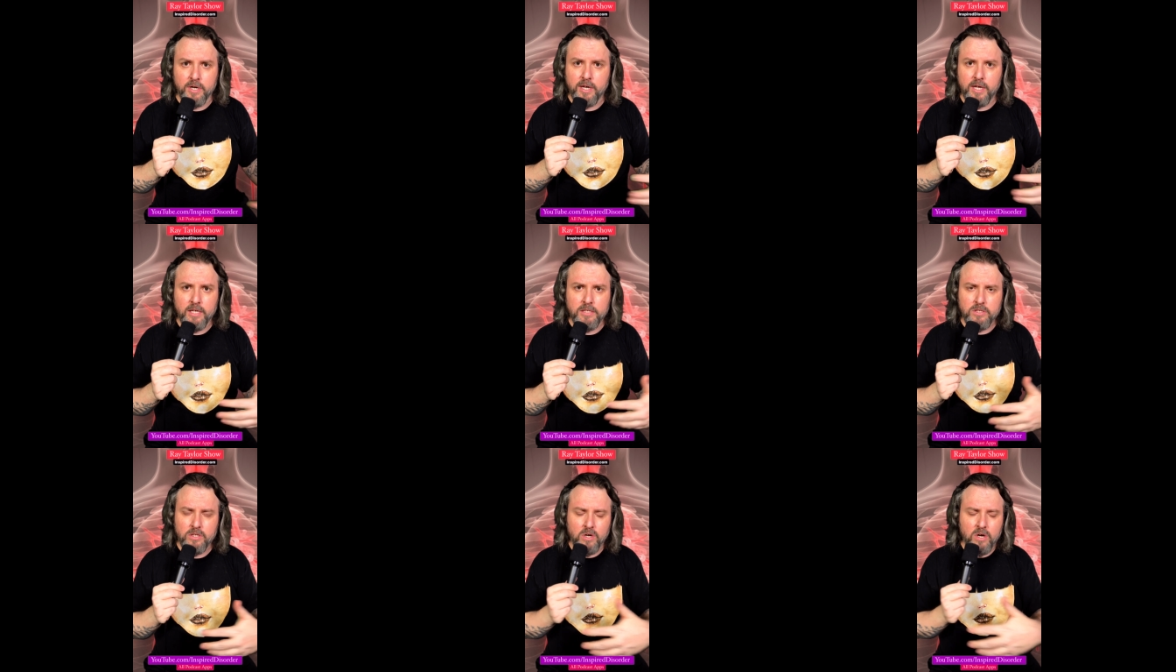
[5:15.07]

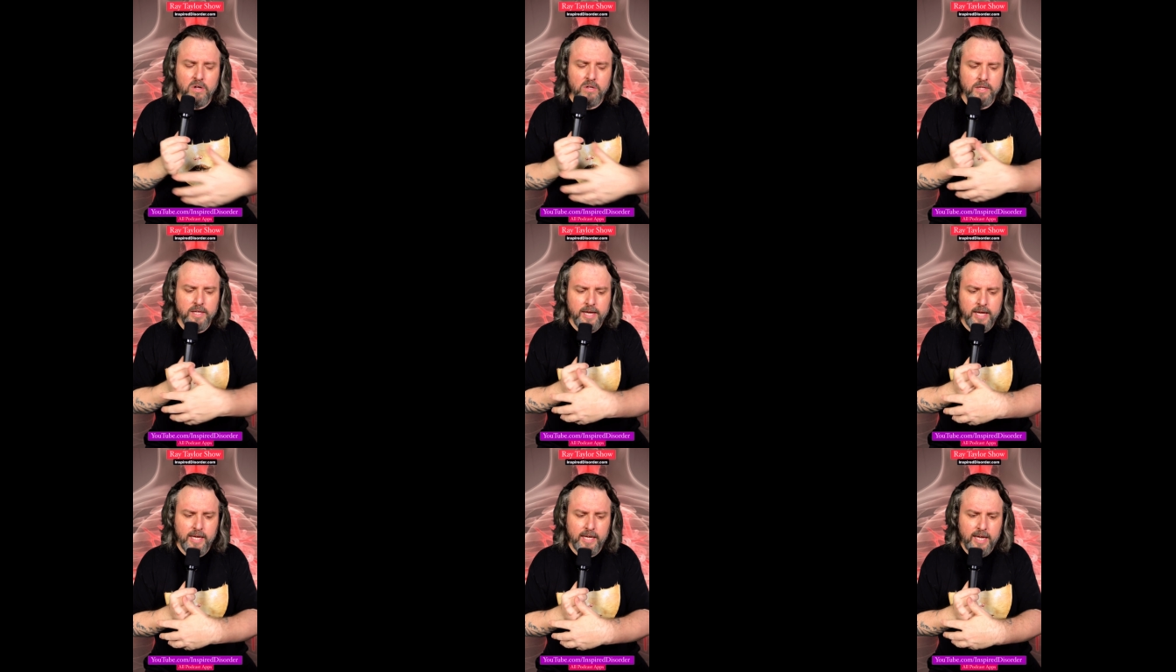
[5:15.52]
It's all
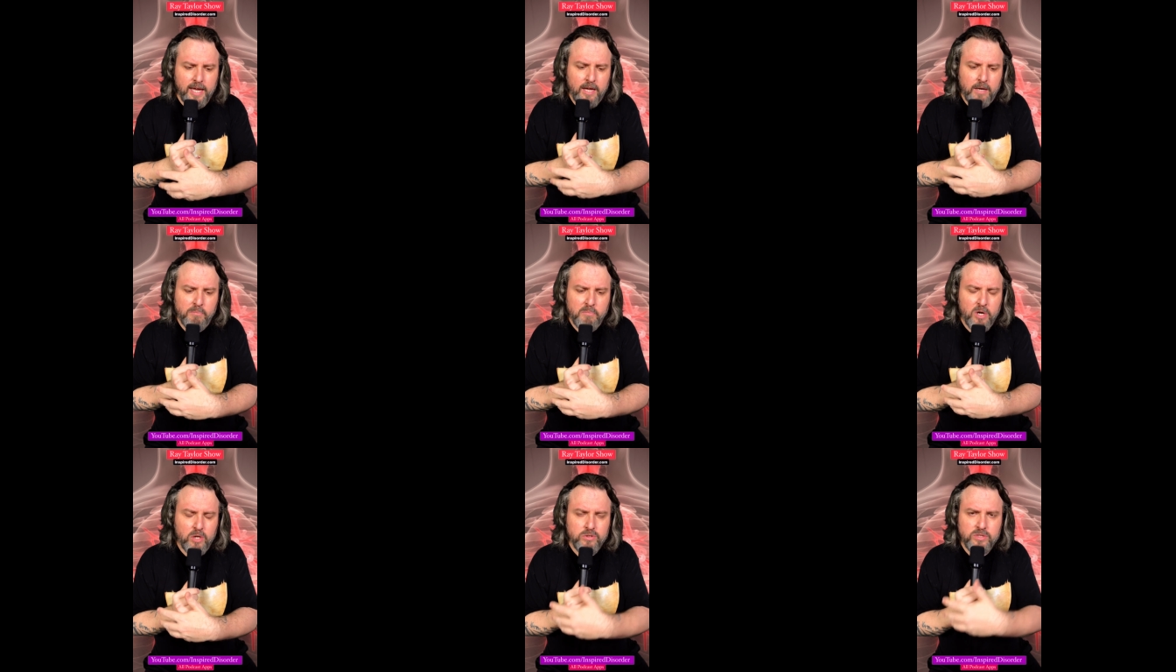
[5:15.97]
like,
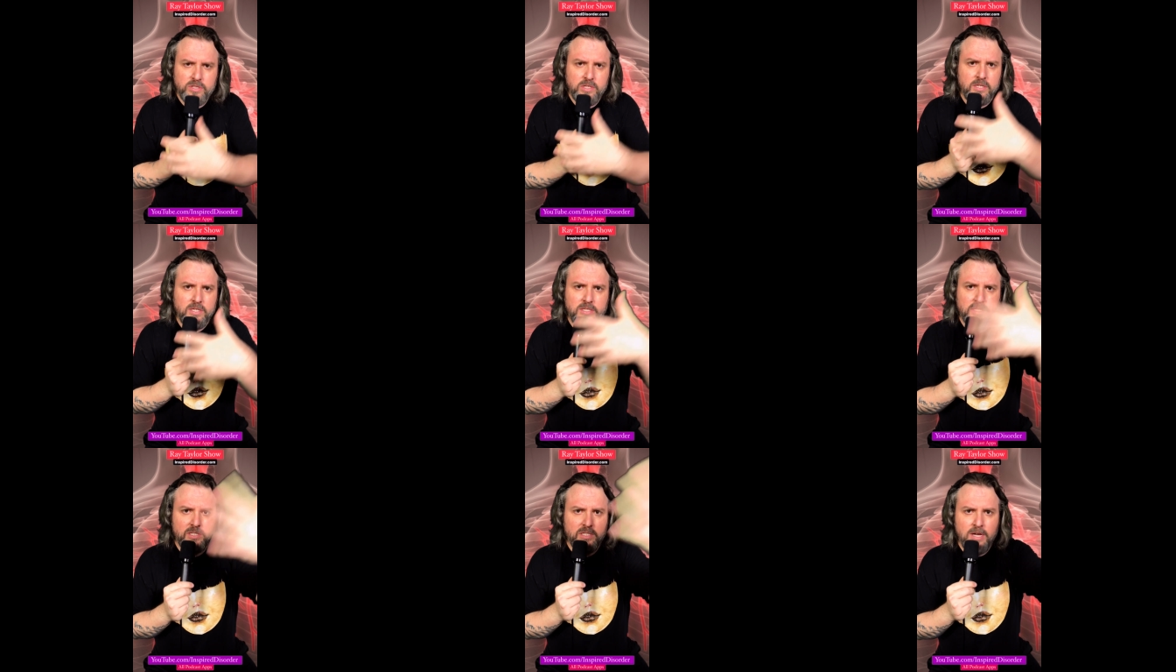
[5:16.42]
and most of
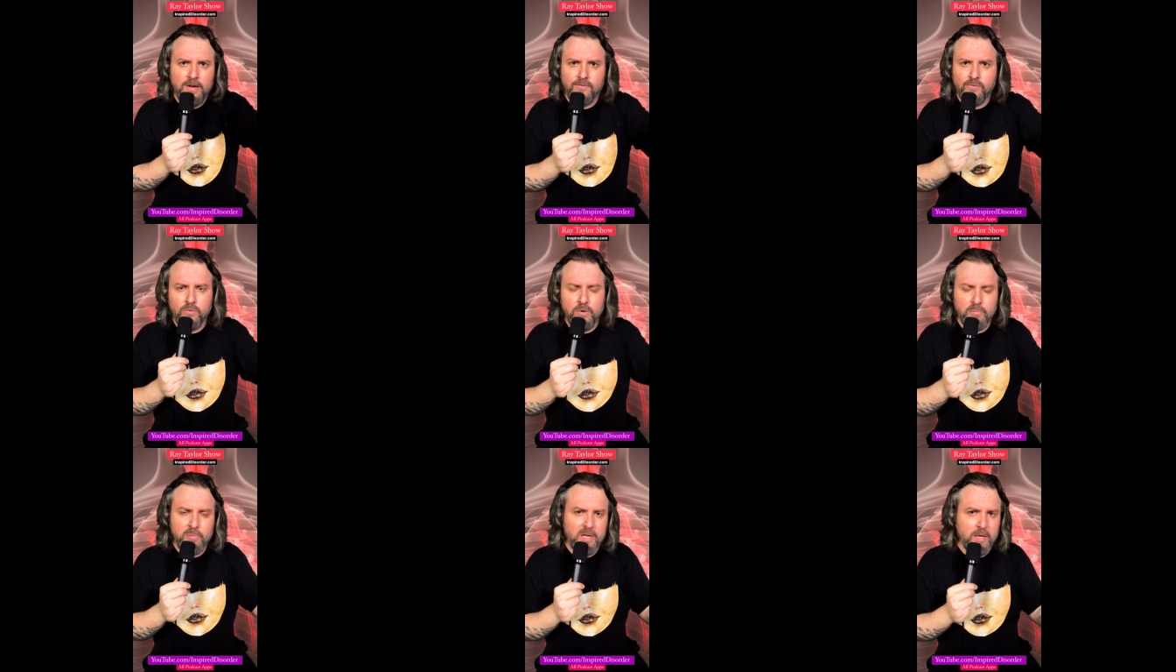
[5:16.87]
the stuff
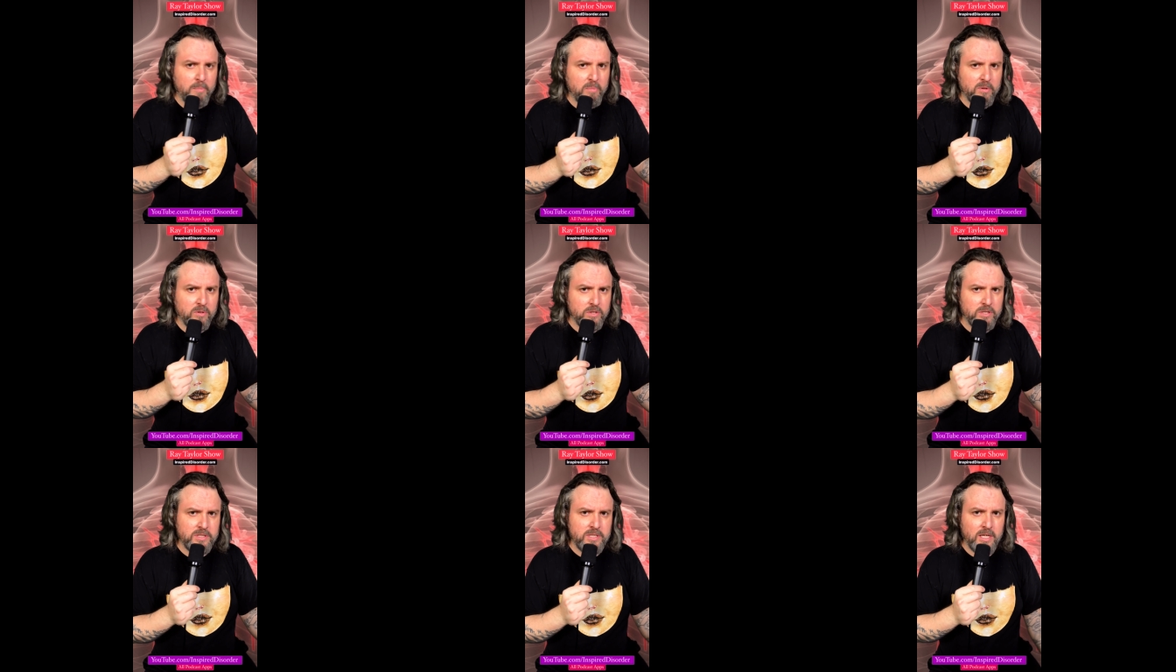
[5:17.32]
when people
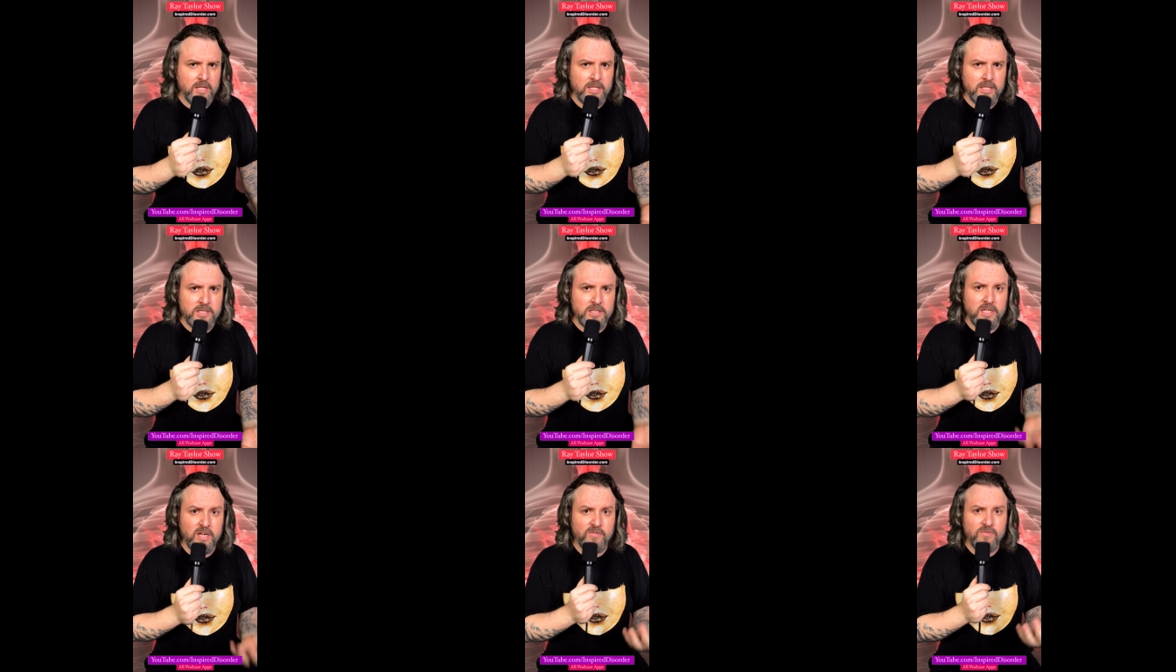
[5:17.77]
are selling
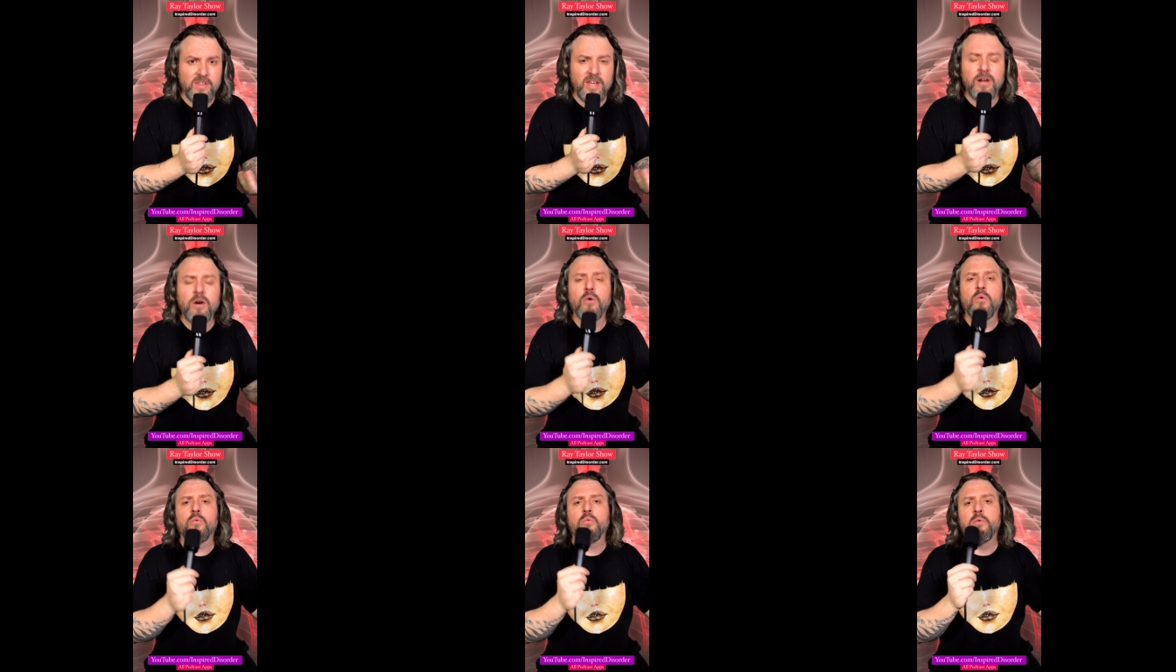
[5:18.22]
stuff, they
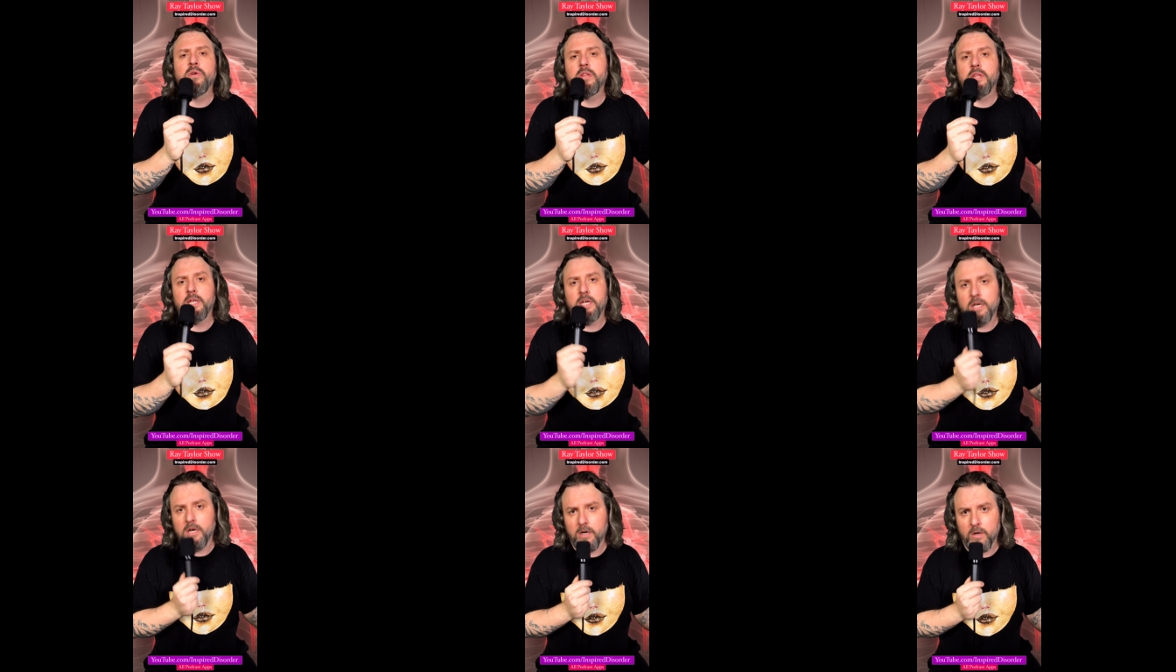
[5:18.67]
don't
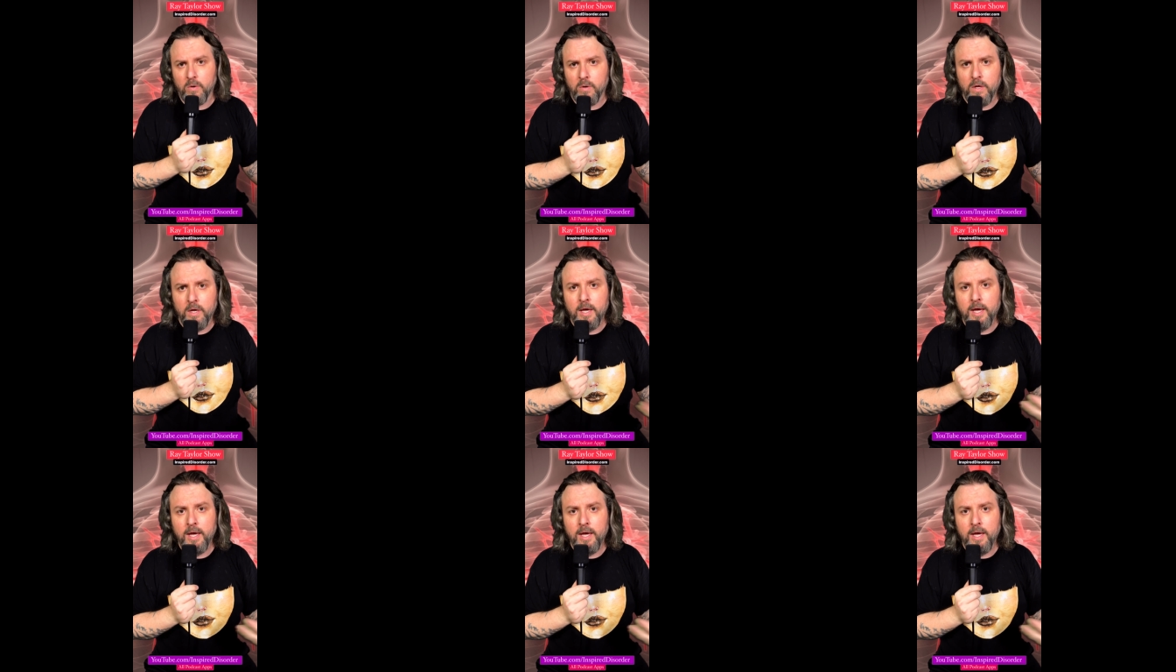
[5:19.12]
really know.